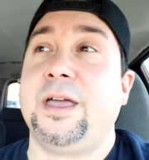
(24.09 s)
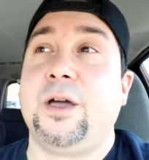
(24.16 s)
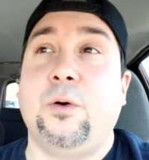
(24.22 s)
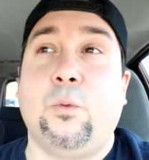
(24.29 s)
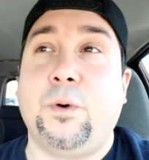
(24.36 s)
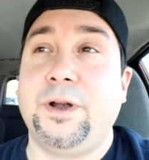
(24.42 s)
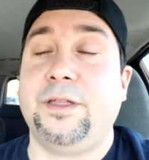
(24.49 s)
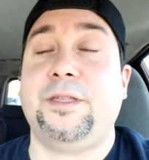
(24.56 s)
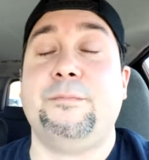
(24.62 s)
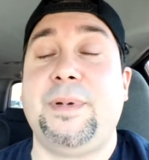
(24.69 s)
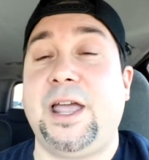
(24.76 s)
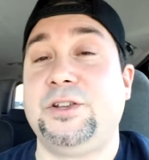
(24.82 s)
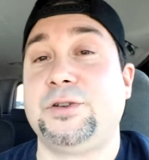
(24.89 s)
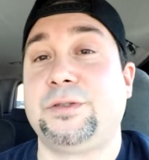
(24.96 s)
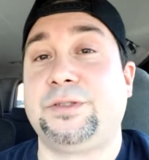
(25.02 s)
one of the
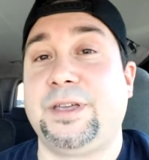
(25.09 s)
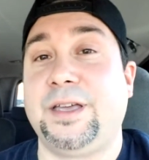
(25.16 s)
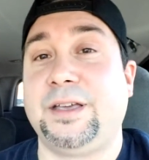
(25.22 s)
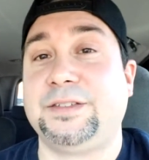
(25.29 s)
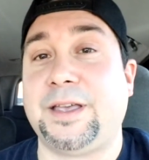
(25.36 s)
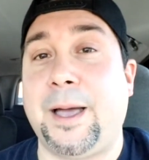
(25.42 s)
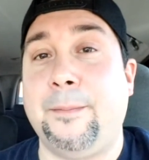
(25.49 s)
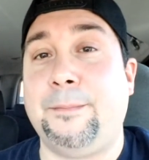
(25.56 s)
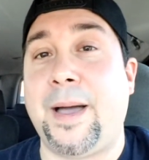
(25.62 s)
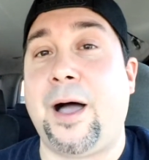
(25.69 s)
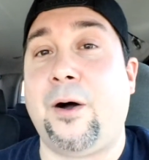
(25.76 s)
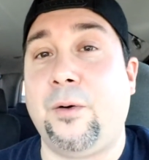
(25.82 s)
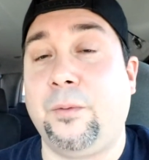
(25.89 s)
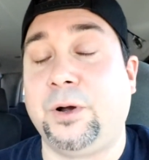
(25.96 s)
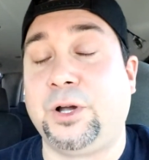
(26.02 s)
major things
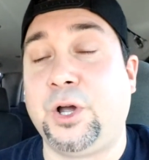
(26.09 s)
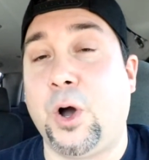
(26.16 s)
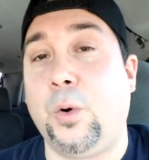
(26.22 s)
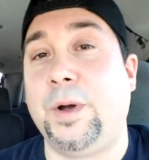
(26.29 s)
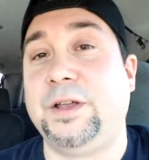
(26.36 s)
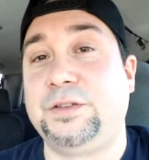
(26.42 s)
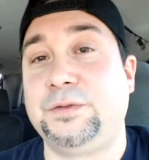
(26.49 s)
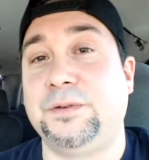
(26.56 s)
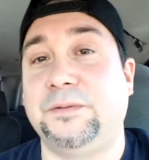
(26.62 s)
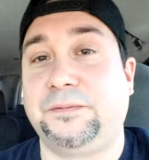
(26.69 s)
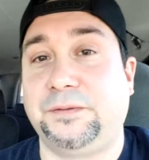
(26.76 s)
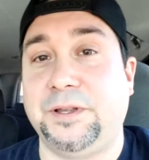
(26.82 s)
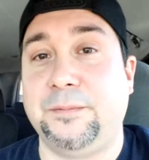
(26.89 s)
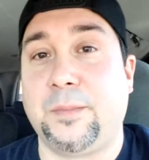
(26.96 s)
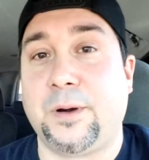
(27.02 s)
about going to a
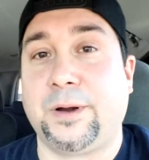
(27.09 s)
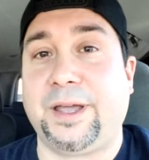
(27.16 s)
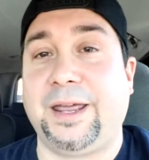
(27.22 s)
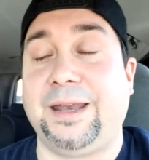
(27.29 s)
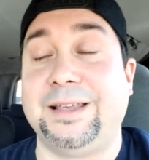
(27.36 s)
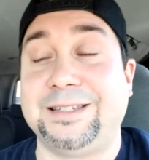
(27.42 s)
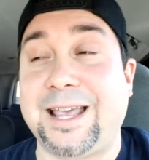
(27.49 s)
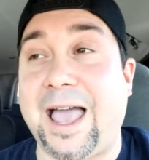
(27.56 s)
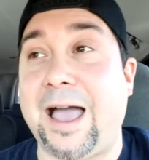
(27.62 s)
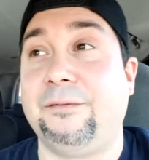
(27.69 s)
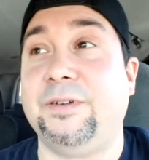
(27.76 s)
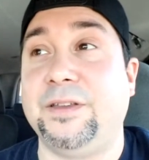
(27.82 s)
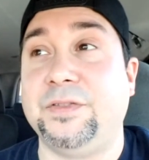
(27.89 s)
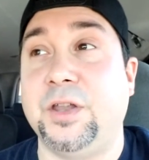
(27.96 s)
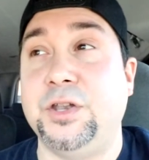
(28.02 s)
flea market is
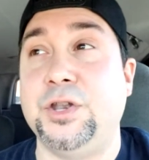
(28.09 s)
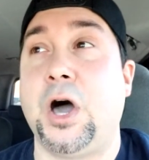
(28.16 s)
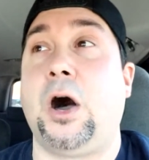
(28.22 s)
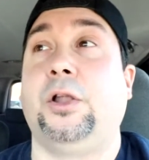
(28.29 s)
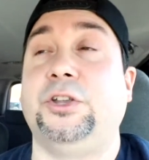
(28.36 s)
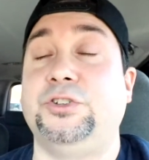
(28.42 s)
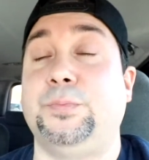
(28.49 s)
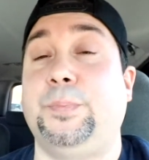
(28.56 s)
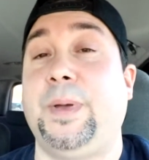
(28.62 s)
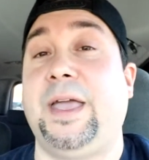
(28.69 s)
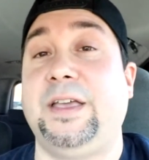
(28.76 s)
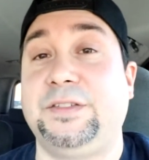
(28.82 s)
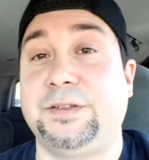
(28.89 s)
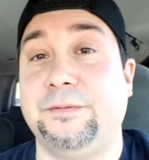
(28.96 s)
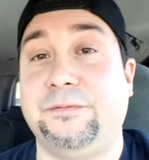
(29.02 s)
having the knowledge
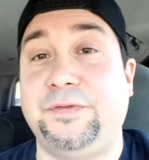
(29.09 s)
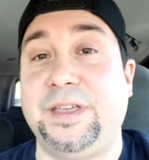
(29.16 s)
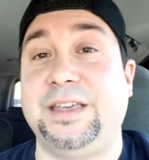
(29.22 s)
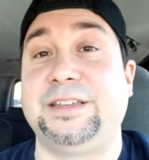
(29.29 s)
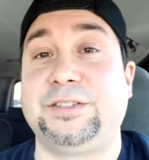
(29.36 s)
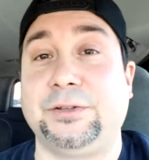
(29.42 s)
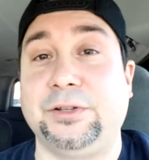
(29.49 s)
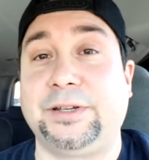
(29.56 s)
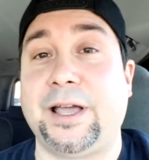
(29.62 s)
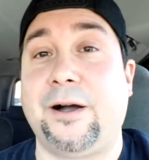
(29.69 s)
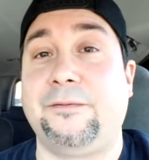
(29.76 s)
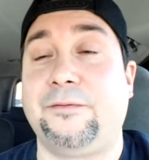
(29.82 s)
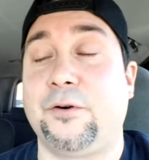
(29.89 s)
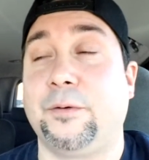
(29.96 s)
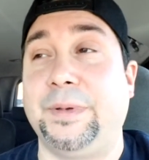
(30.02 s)
base of things to look
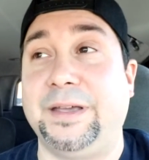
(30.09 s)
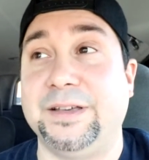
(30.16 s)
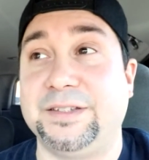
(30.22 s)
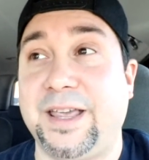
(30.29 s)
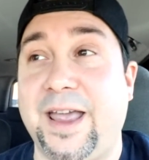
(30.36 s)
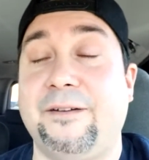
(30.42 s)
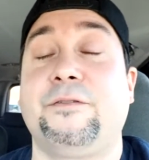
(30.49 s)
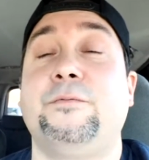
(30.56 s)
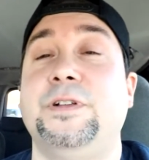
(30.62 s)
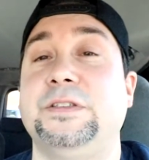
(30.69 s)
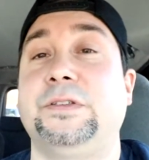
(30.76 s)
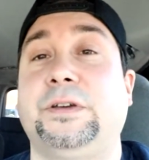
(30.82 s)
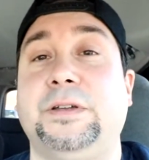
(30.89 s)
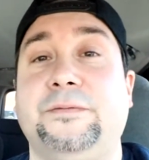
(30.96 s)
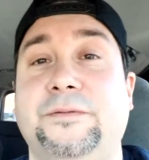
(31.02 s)
out for because everyone's
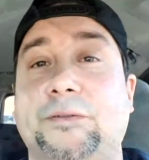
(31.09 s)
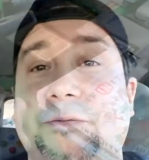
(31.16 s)
looking for